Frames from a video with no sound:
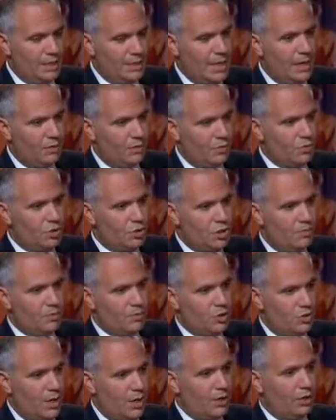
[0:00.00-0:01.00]
Now those
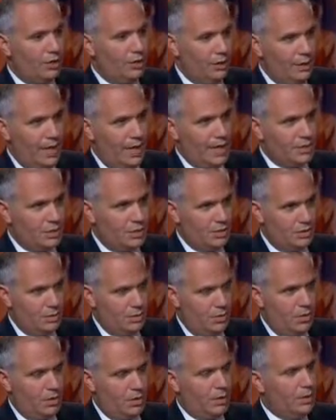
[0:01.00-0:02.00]
ships are not going to last
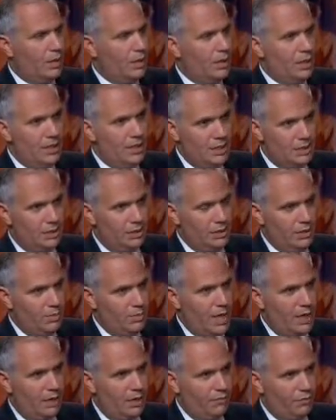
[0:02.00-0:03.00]
as long. Is
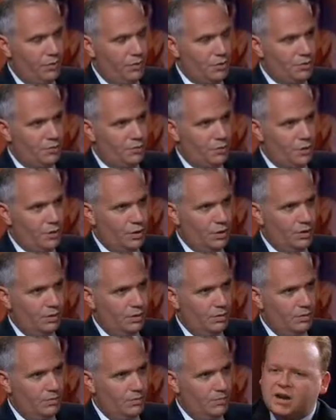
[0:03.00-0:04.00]
lean manning finished for good?
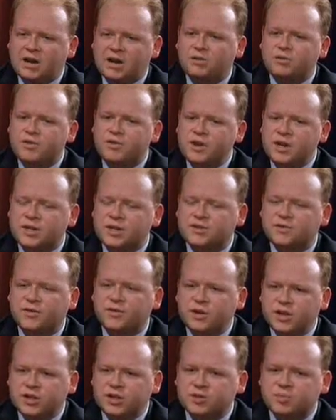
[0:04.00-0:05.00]
I don't think it's
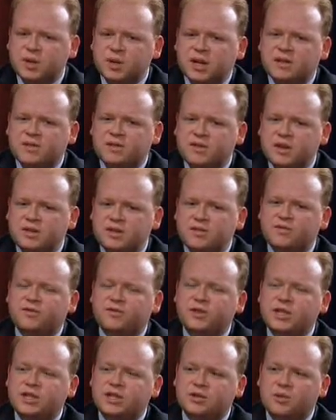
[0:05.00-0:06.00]
finished, but I think
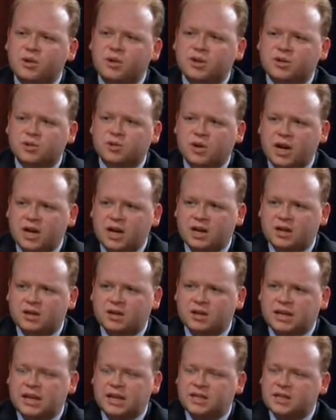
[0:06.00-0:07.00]
the fleet is going to try
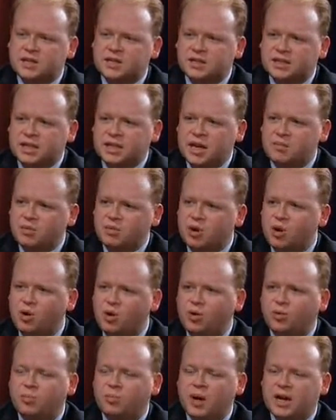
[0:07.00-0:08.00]
to get to the same
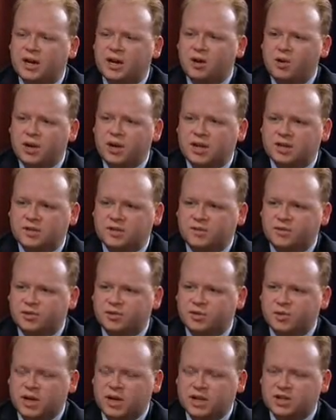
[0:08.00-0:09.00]
goal by going in
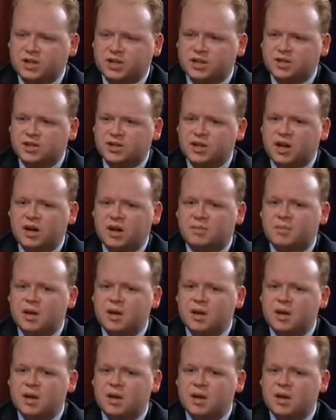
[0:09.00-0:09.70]
different directions.